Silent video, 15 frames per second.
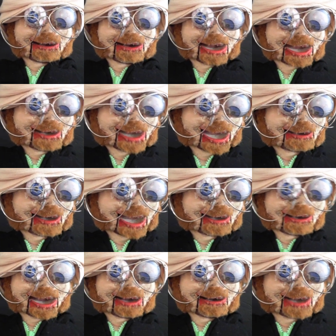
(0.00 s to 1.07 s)
stream is no
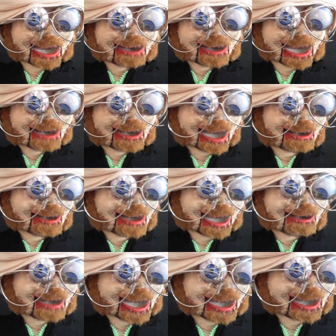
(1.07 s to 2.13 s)
cakewalk out on the Boulevard,